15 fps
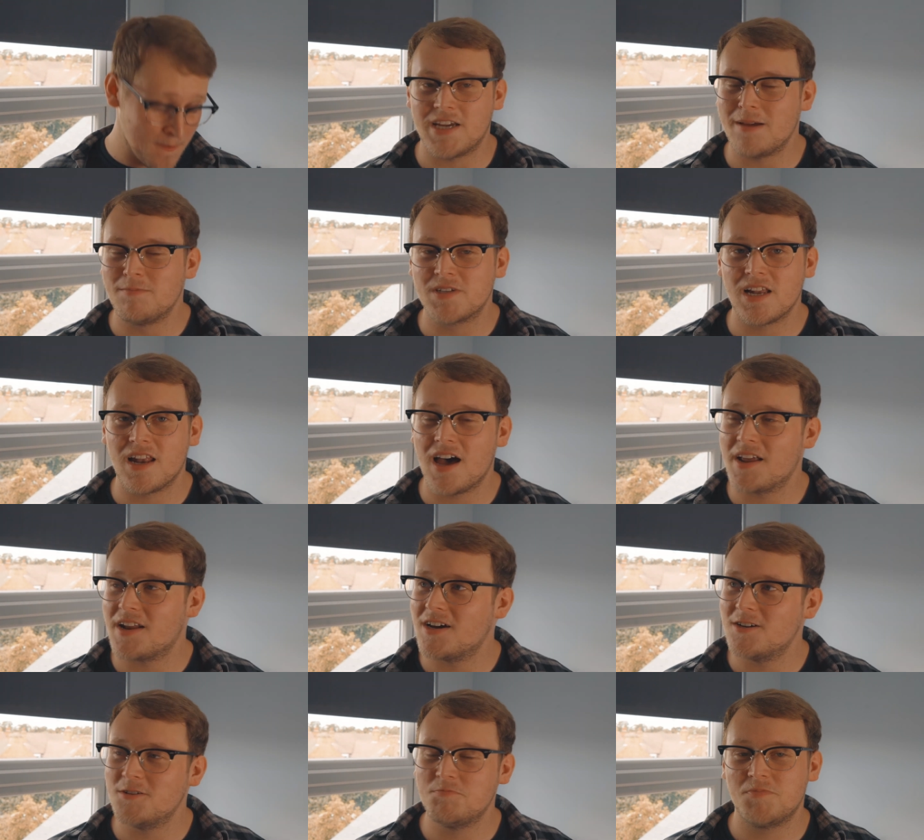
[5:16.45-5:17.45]
James
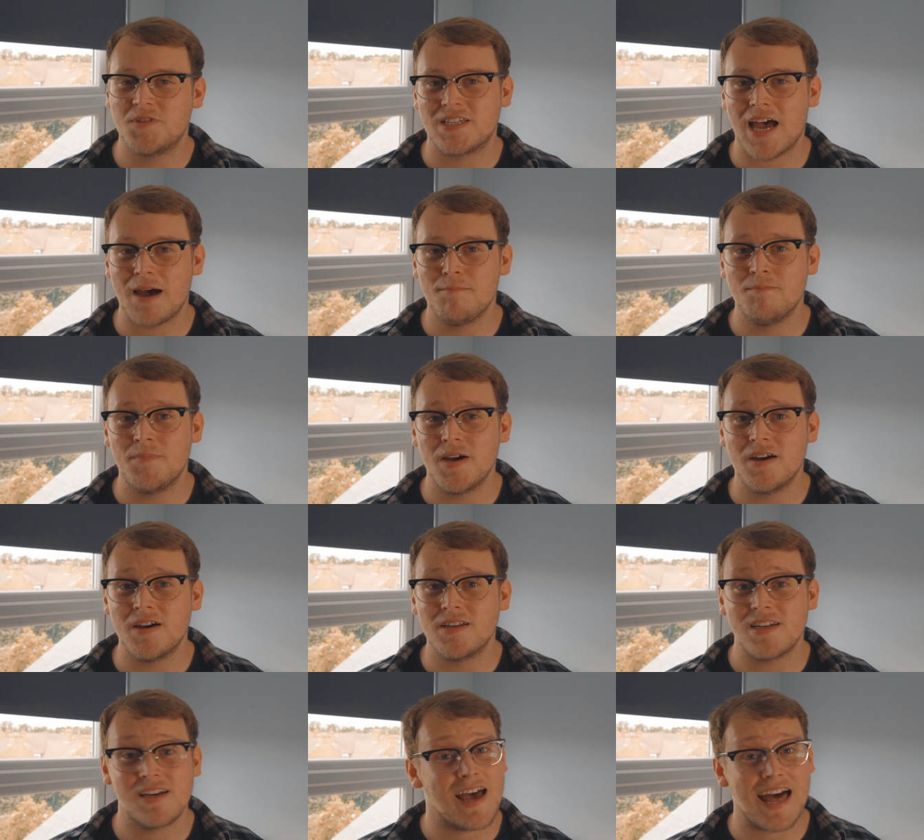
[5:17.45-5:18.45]
Collado, Sam
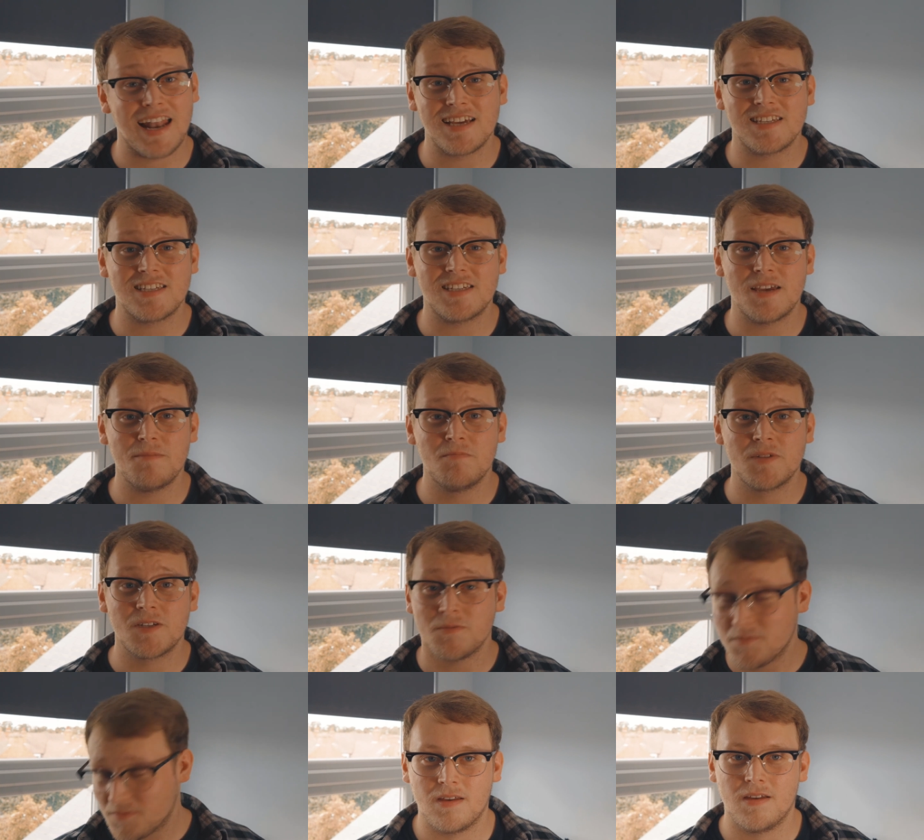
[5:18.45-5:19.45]
Bird, Alex
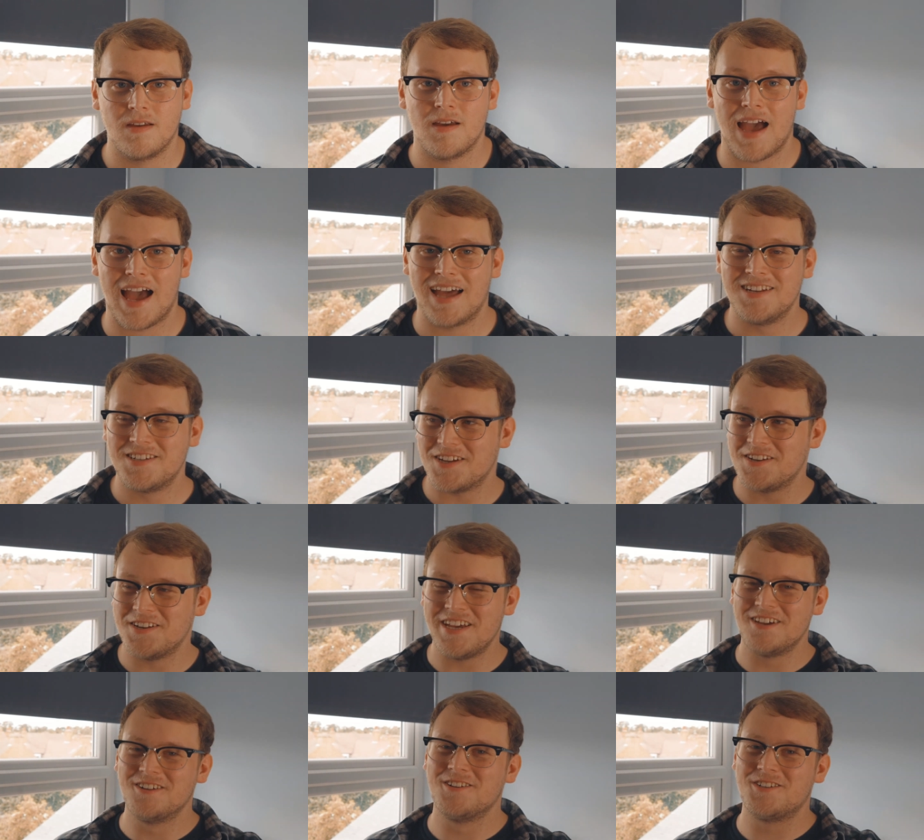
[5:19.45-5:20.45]
Sims, and
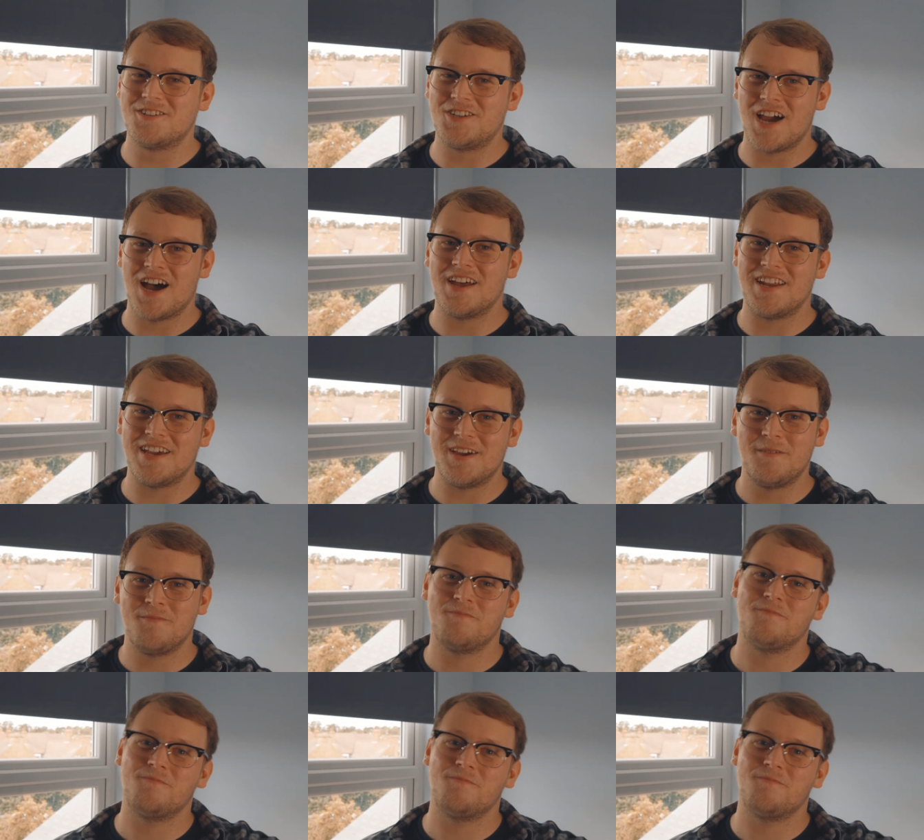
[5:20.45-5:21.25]
Neil Jani.